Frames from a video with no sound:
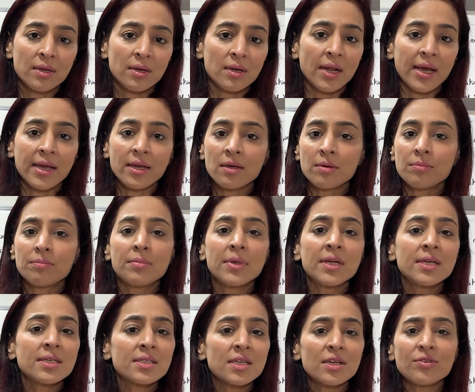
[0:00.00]
like
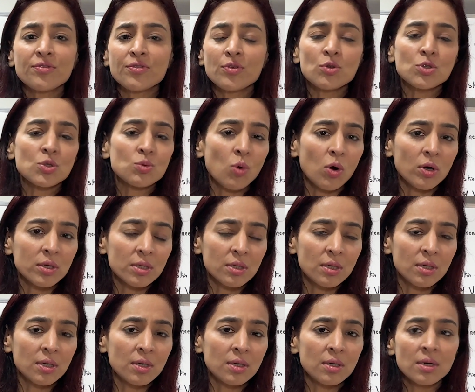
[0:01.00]
mint infused
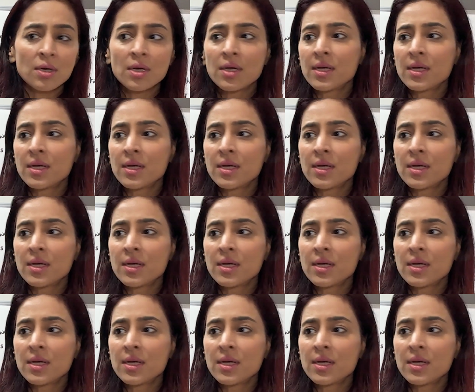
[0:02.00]
water,